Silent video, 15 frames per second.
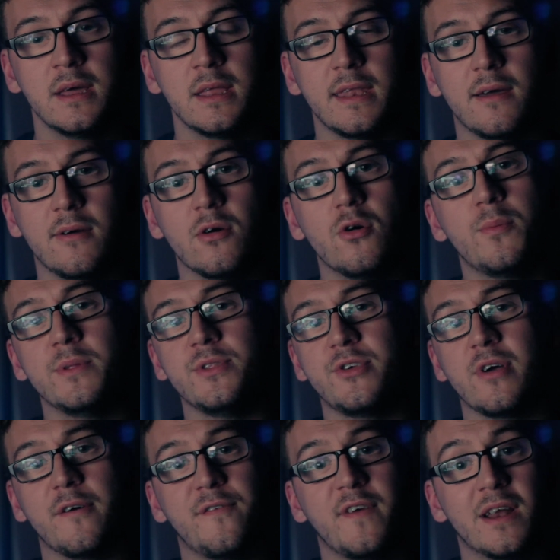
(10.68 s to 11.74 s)
Now, it opened to
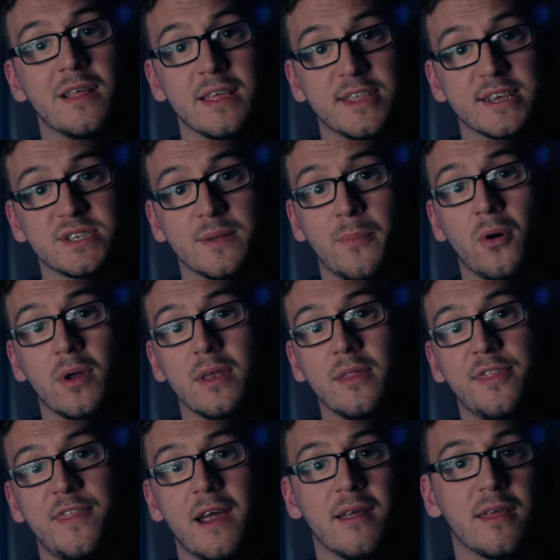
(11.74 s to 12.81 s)
a fairly disappointing
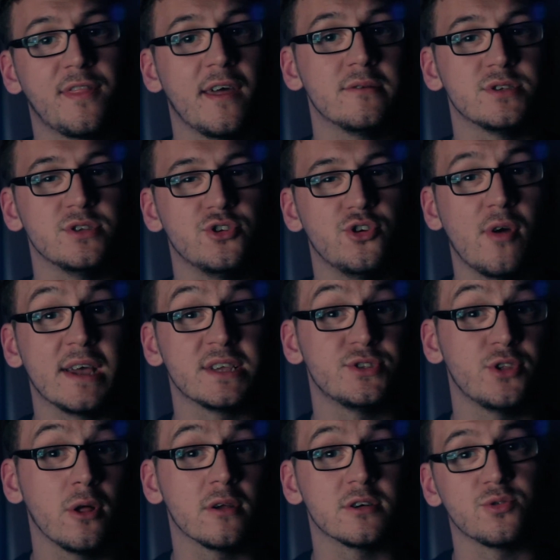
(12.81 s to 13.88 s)

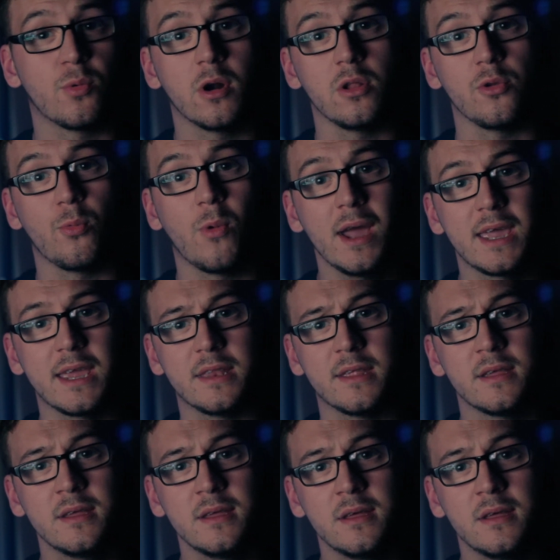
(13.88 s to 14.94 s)
$30,000 worldwide.
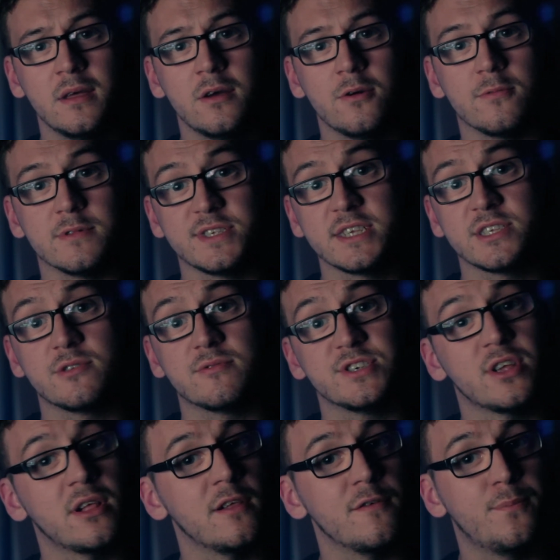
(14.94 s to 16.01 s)
Was this a
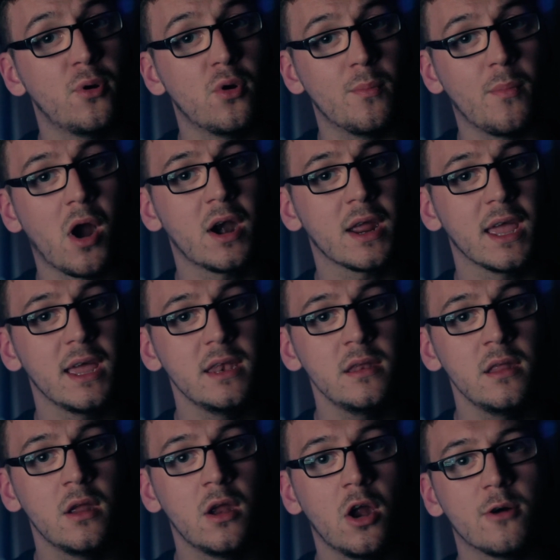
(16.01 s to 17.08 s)
result of poor marketing,
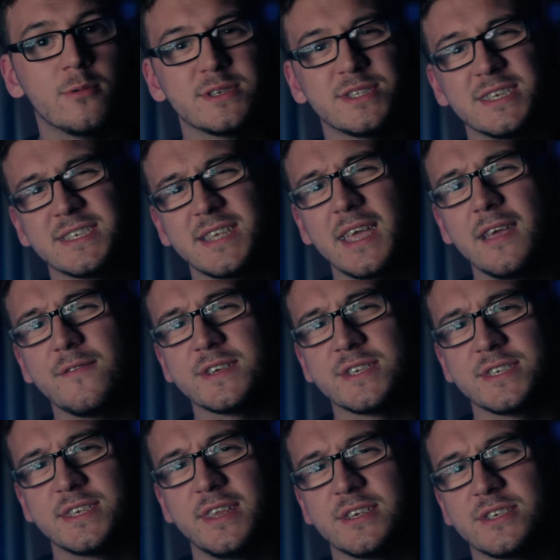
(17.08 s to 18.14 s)
or was the sight of a
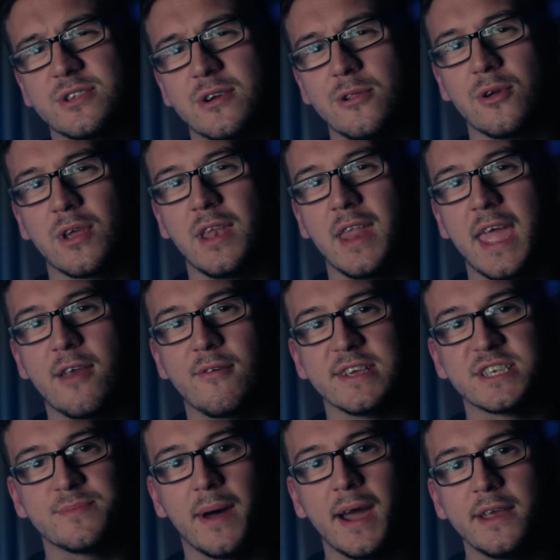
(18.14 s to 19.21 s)
sinister-looking hairy
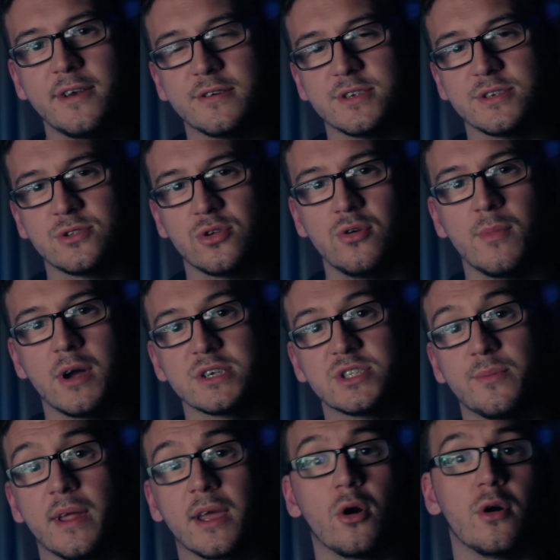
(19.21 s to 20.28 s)
spider just too much to
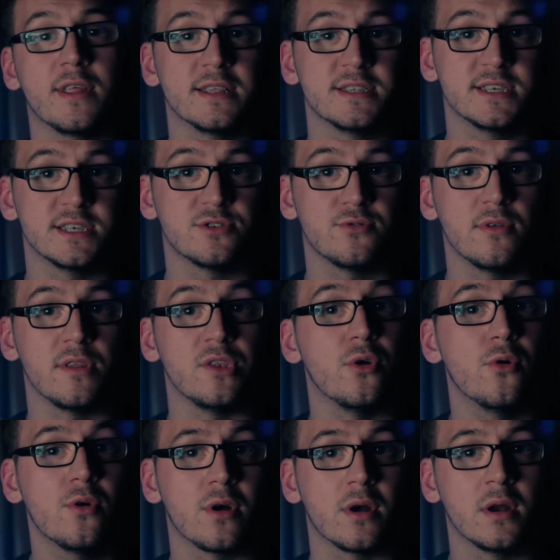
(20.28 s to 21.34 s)
bring audiences through the
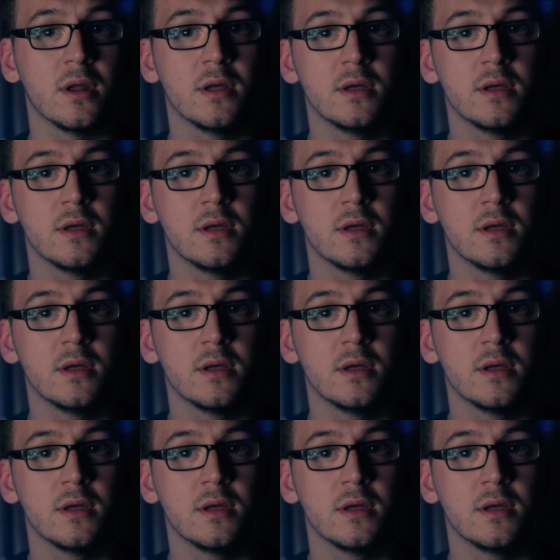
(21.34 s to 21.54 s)
door?